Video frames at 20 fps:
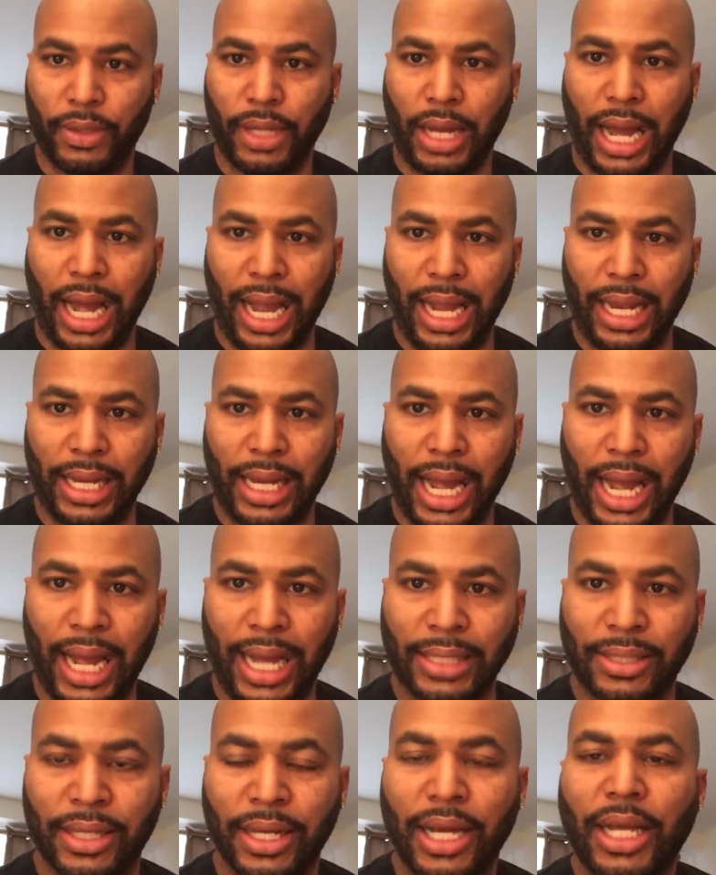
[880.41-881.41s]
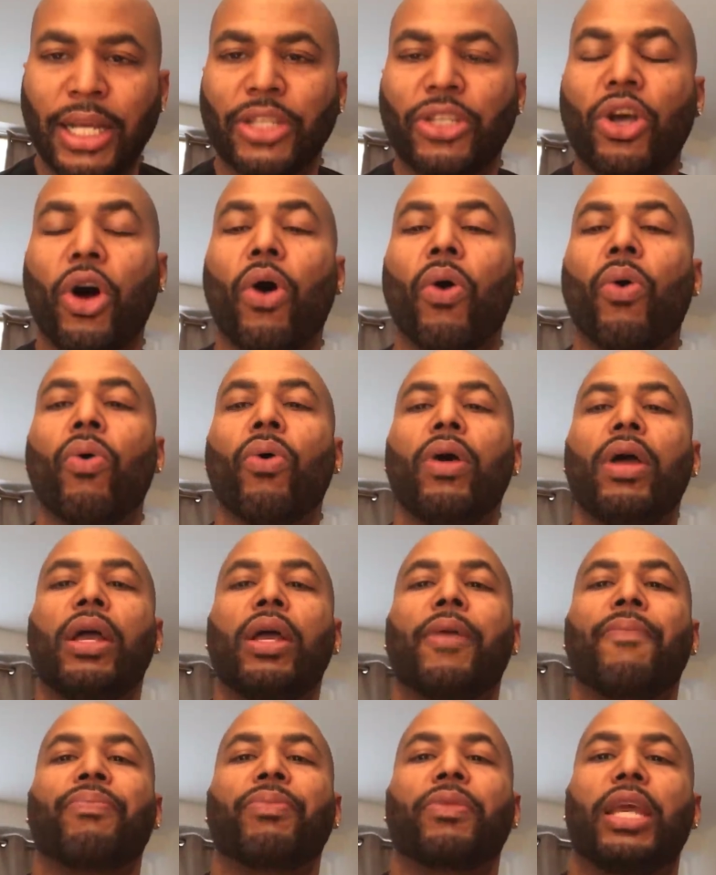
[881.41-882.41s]
All right, guys. So
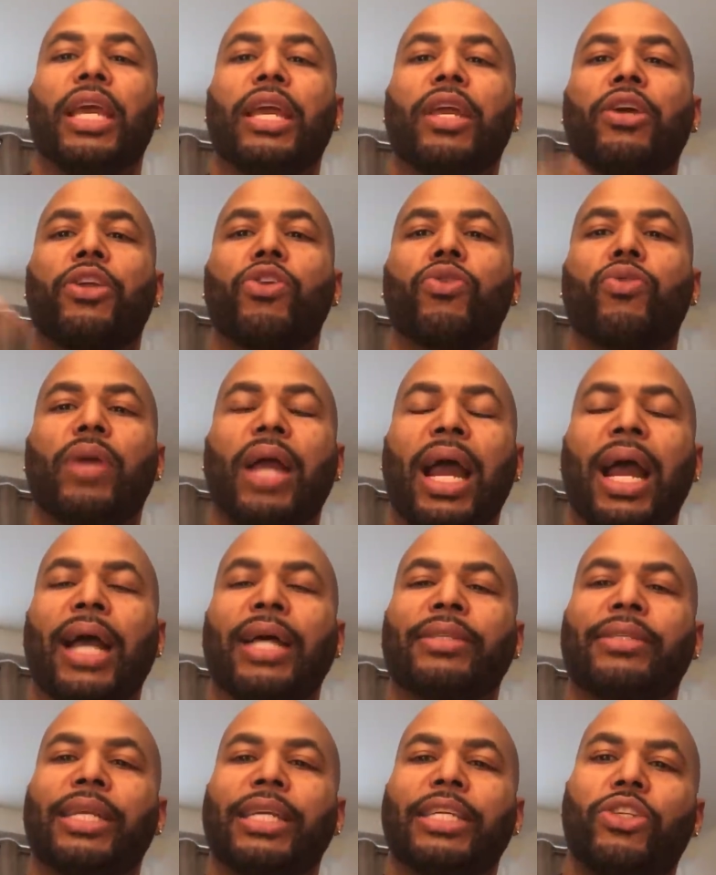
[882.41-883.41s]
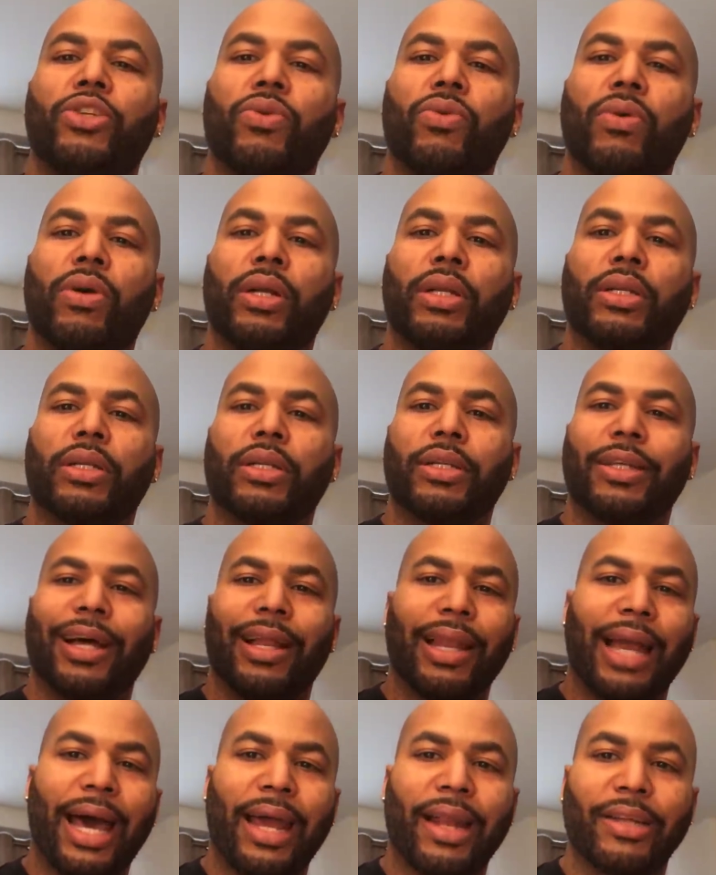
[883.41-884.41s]
any of you guys that's doing
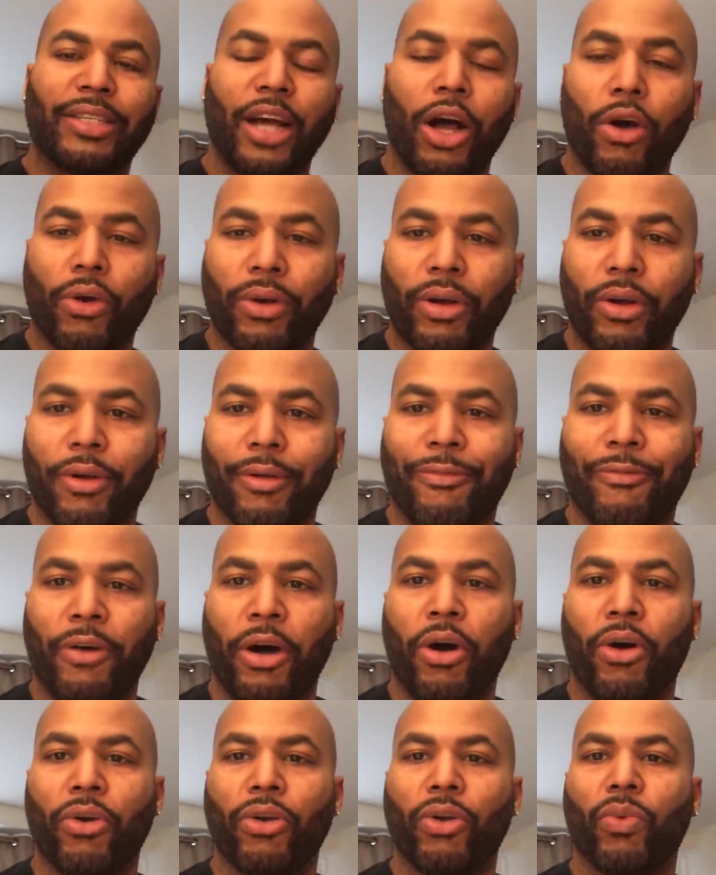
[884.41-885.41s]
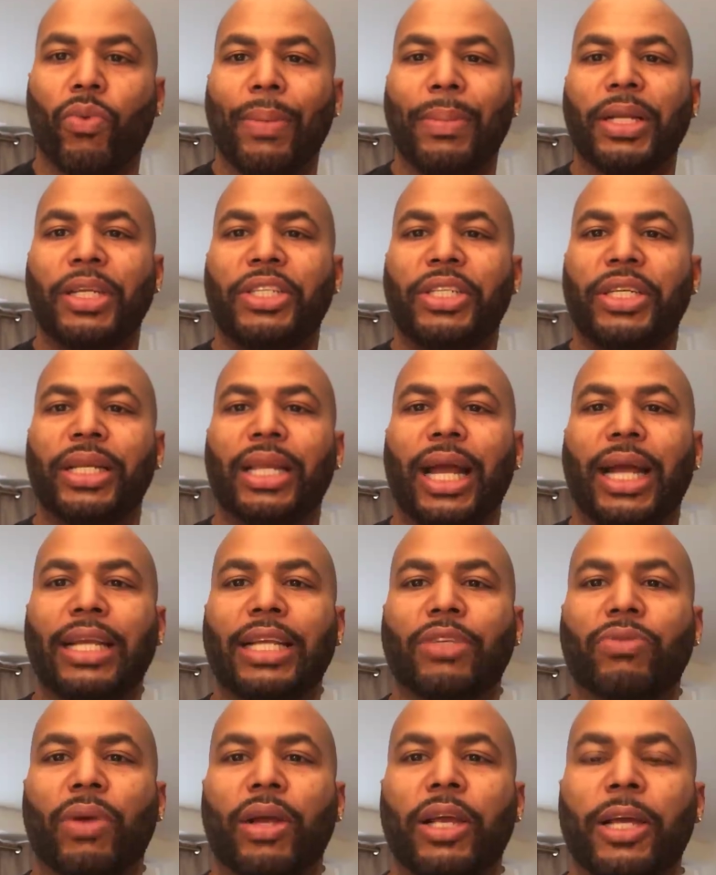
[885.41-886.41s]
a lot of talking on the phone to women and shit like
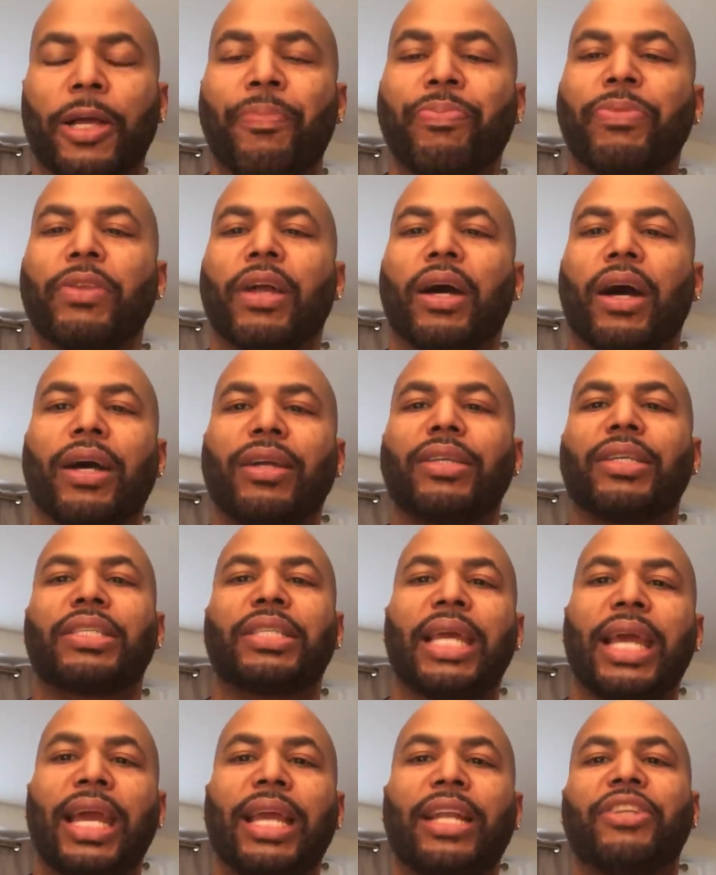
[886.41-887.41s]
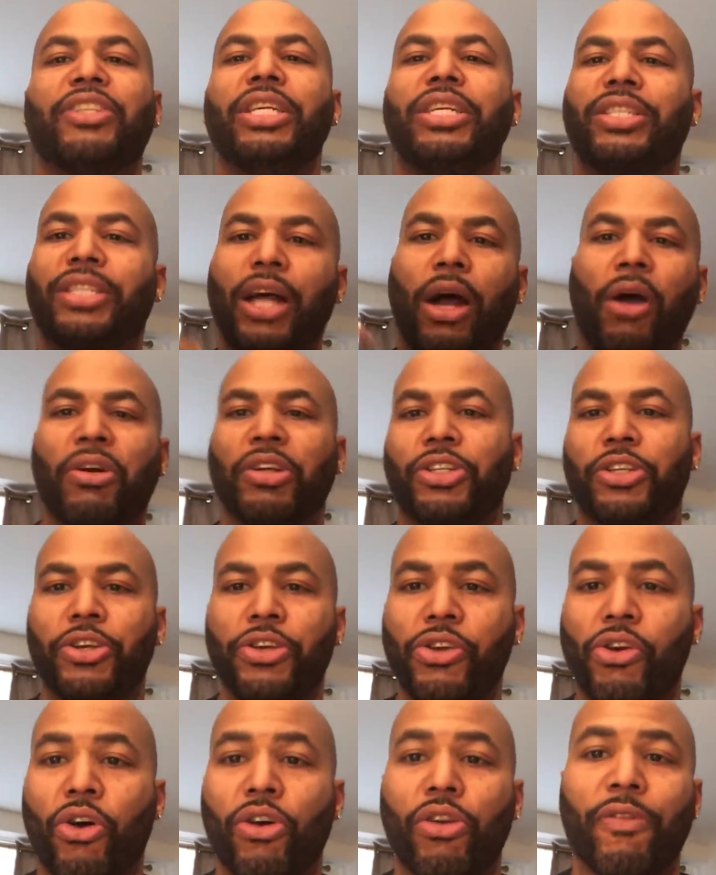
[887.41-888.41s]
this right here, understand that she's talking to
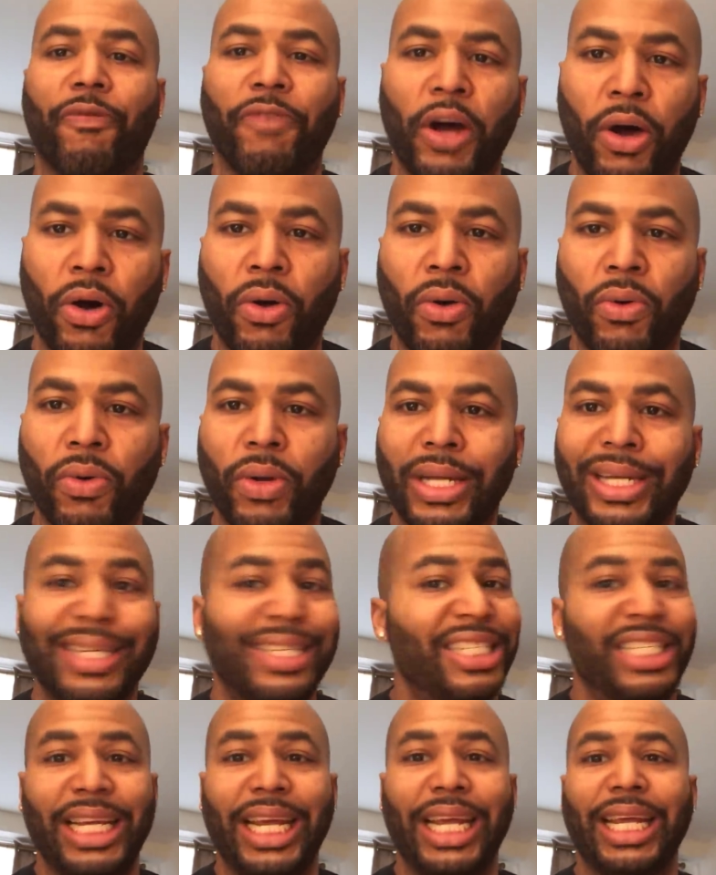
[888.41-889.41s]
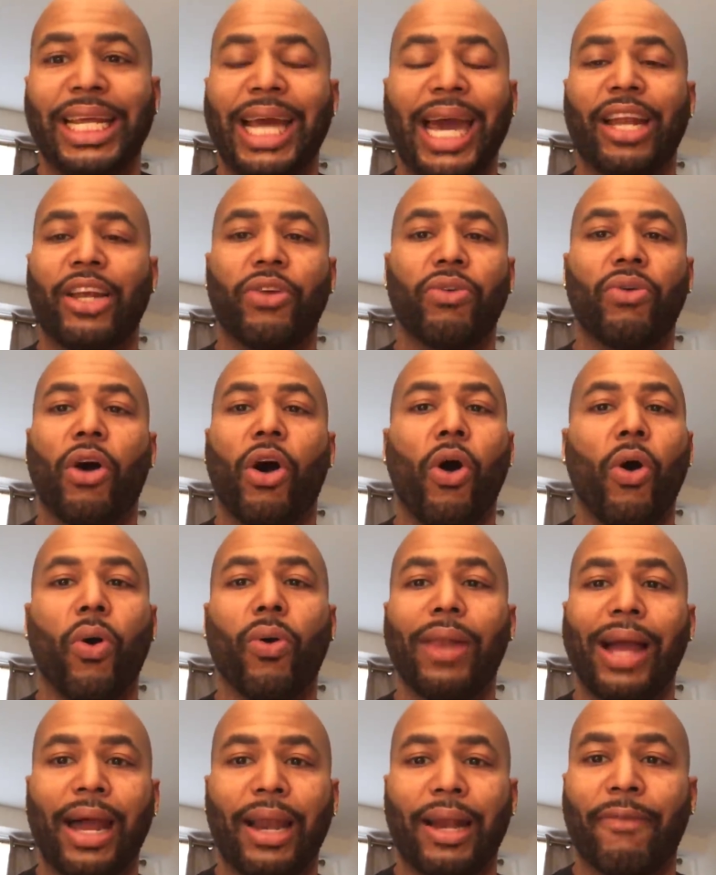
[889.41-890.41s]
you on the phone, she ain't got to do a
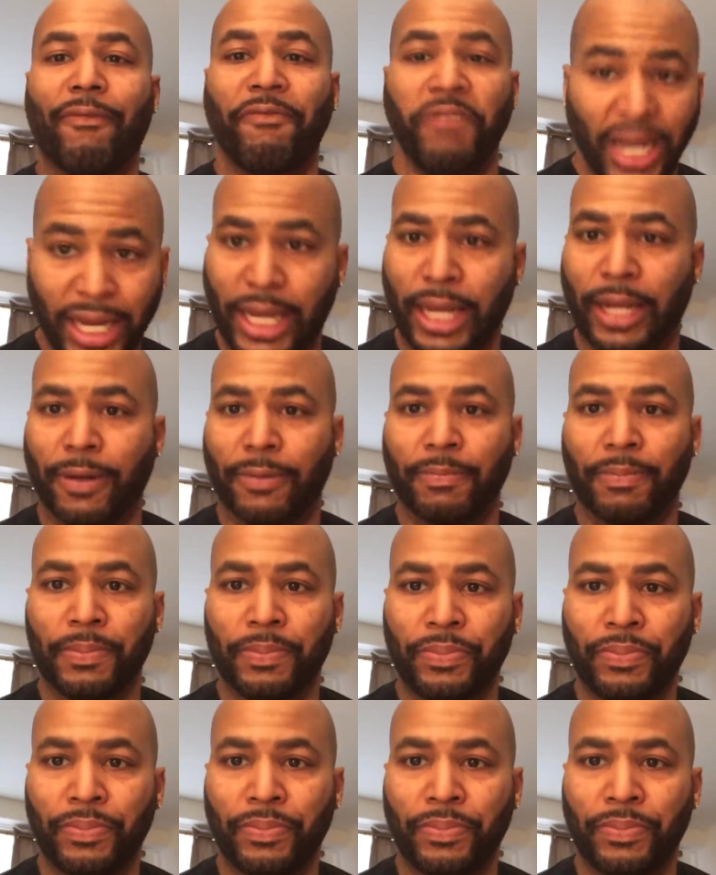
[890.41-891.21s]
whole lot of fucking.